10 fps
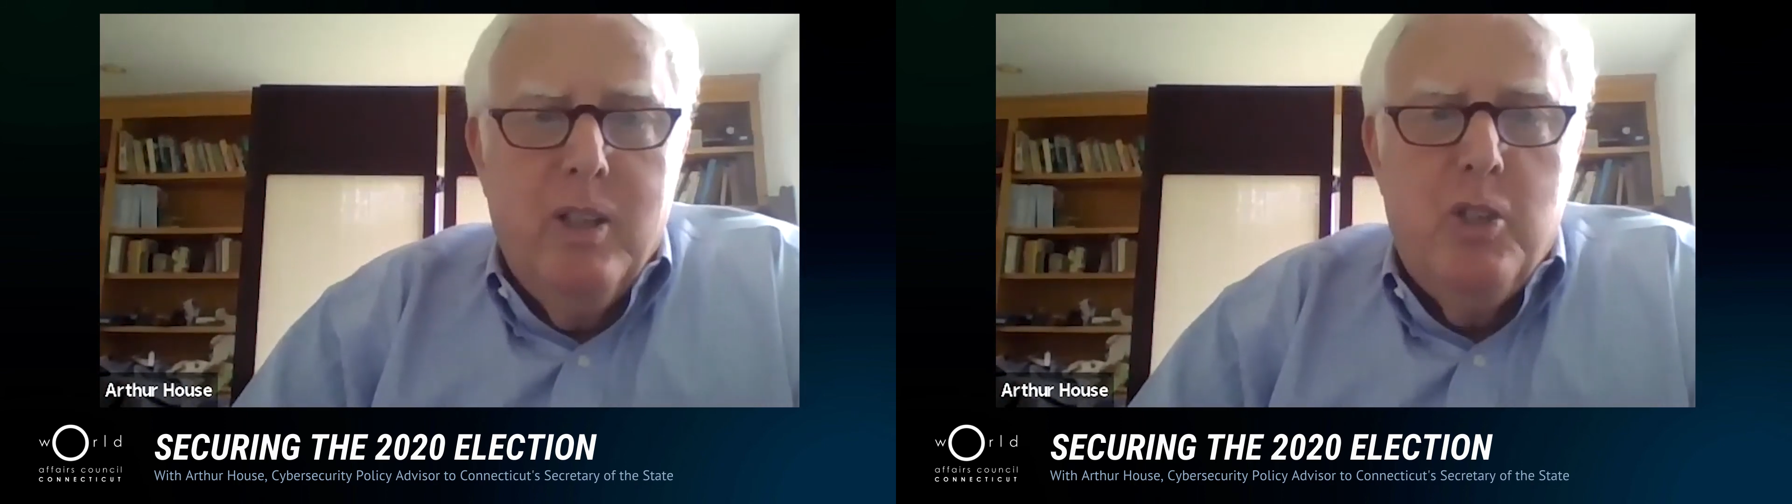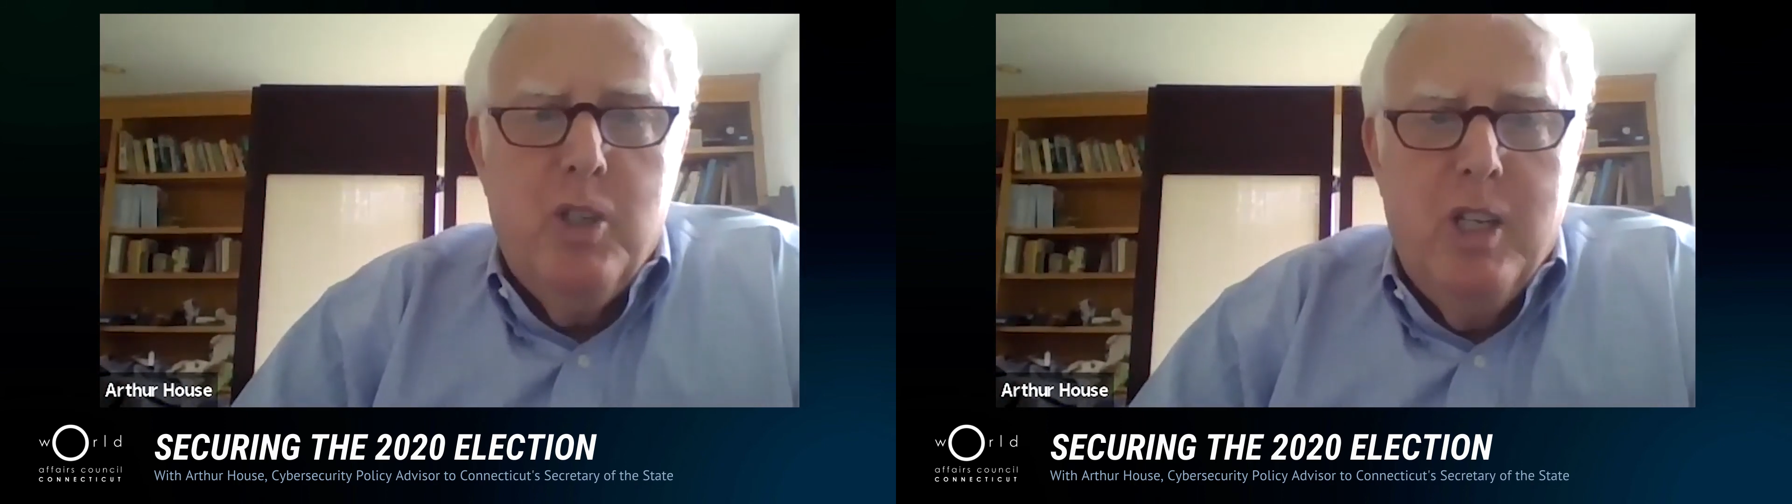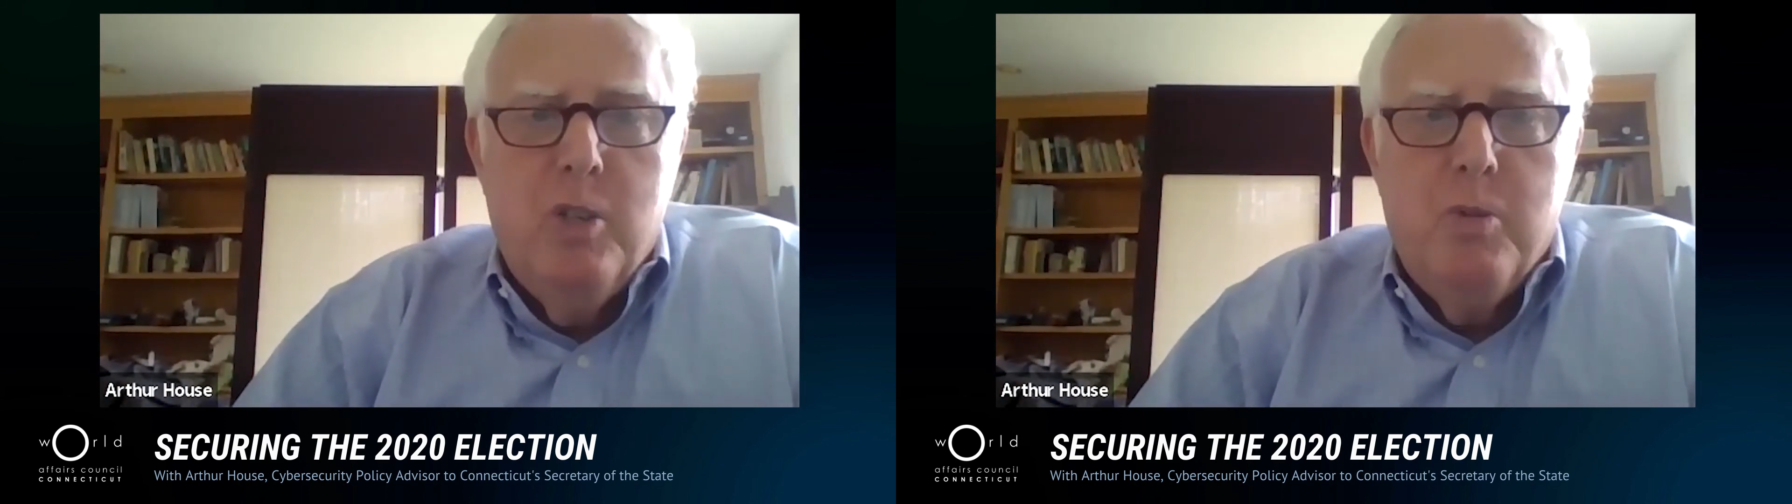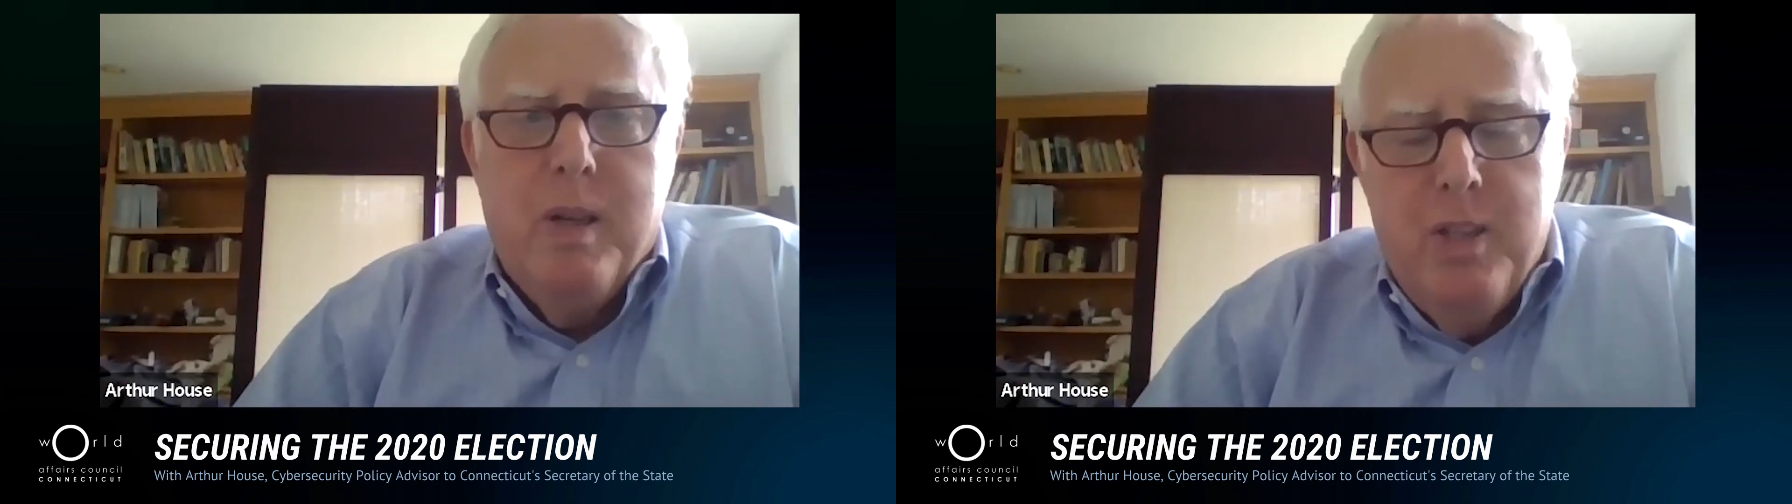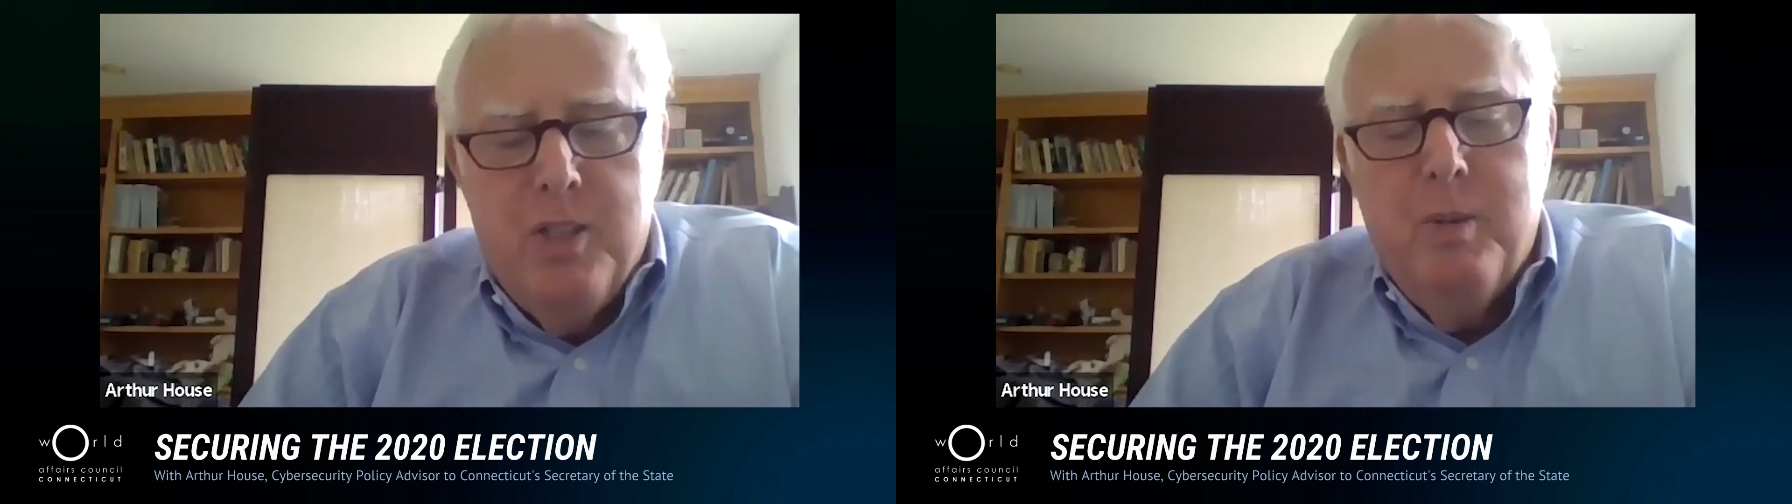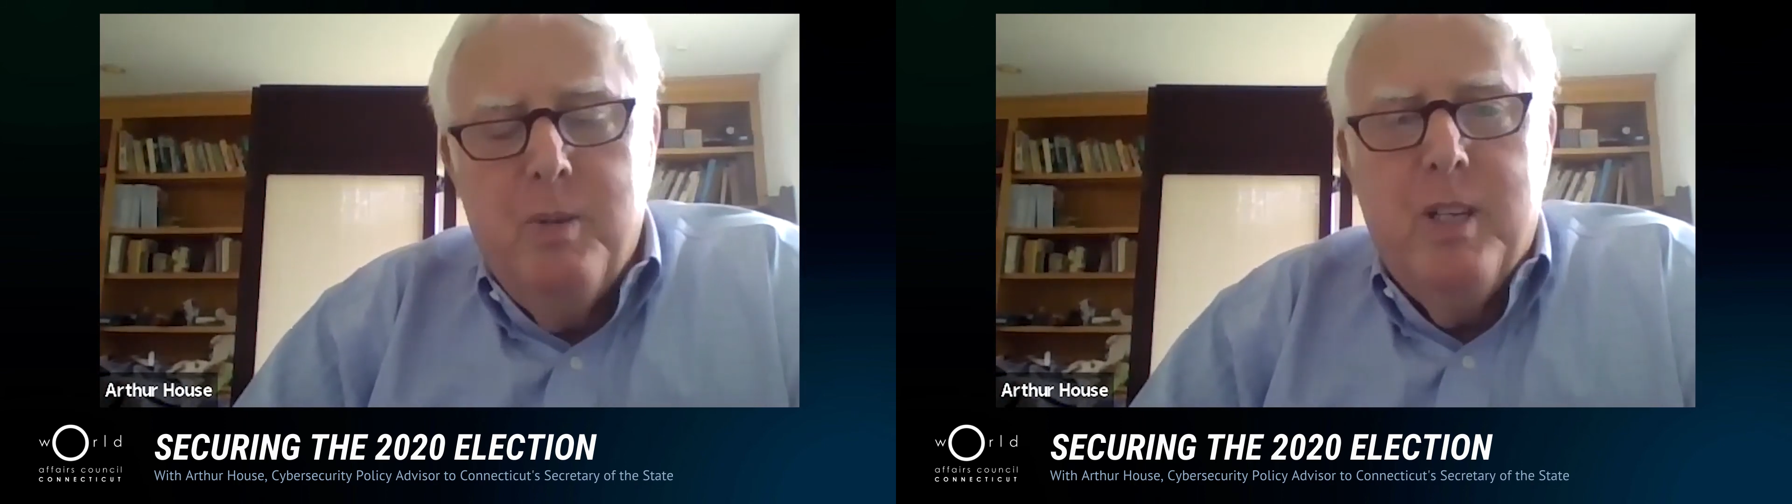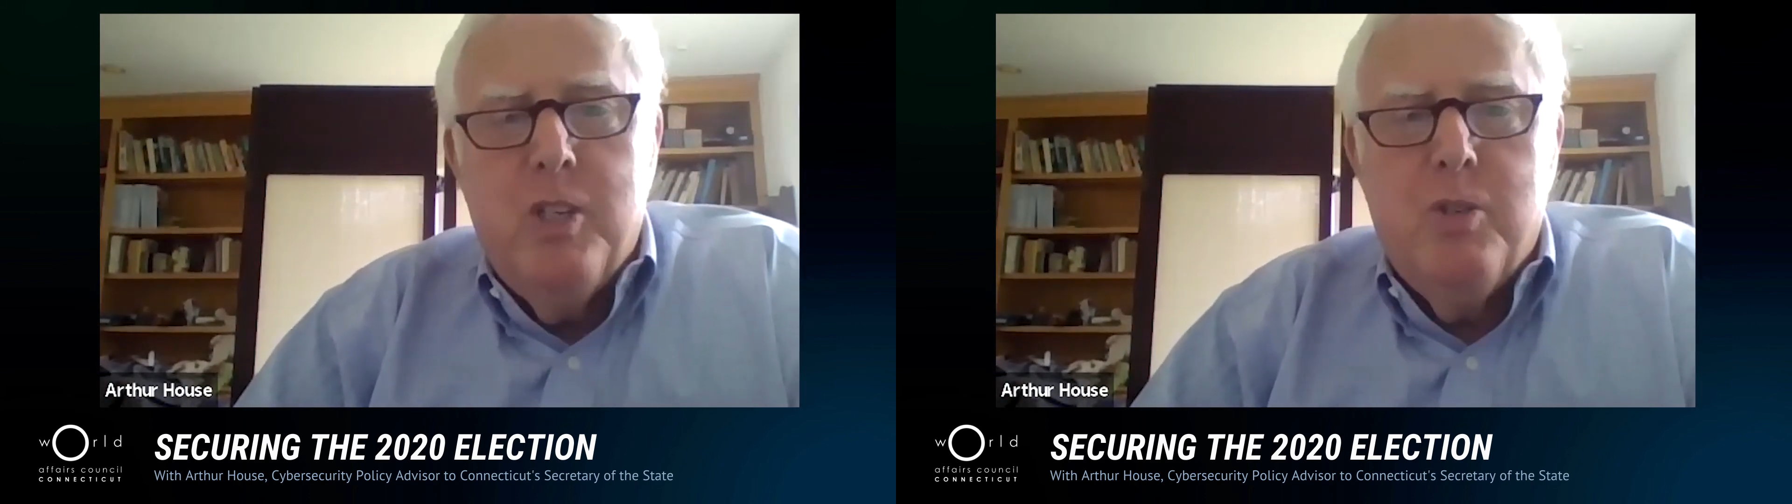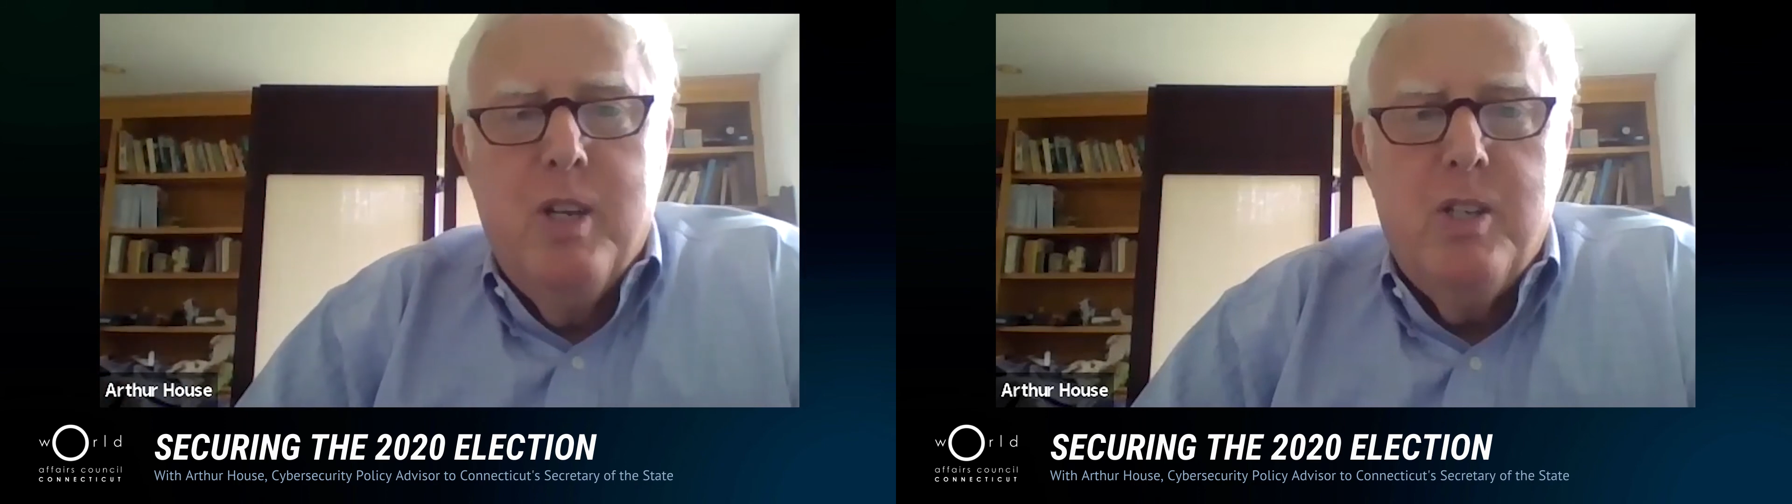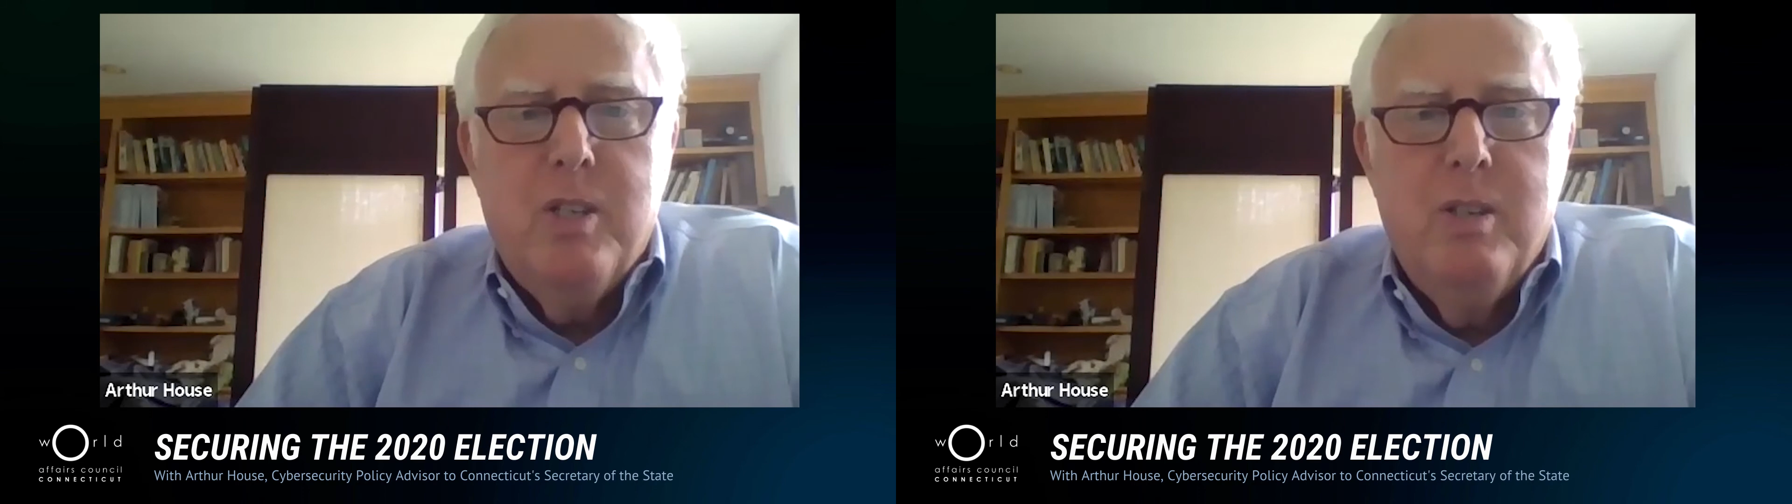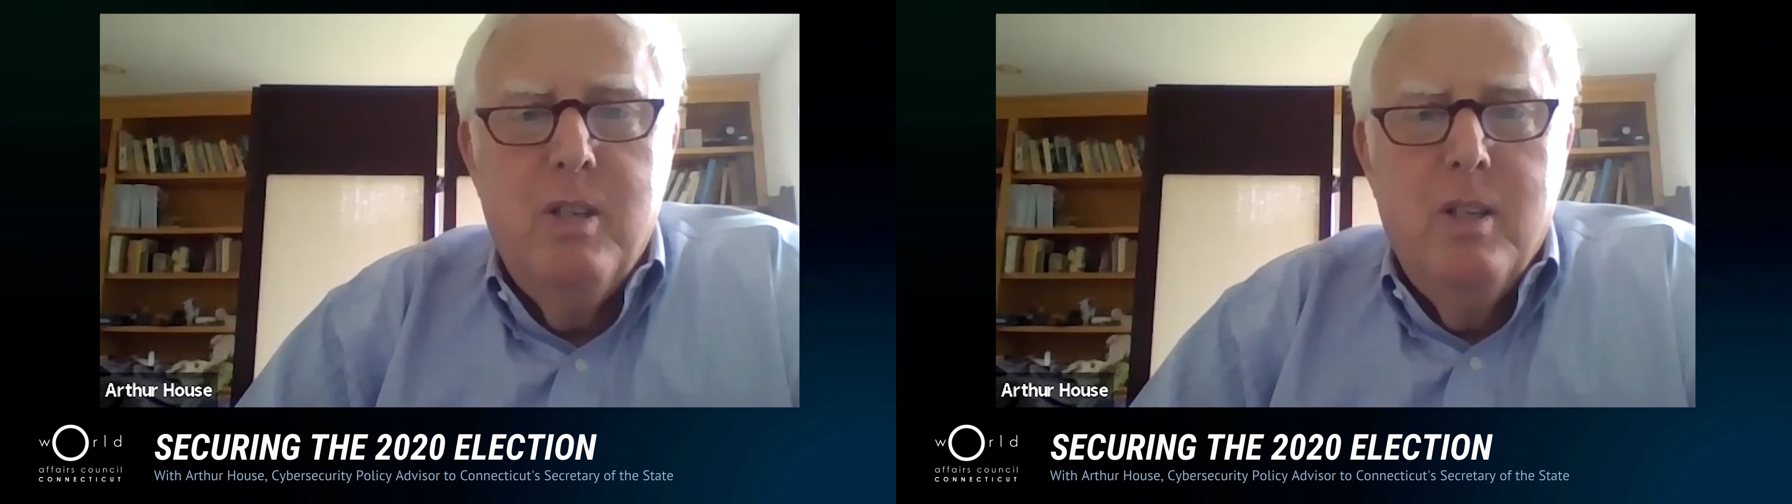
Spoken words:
changed by this administration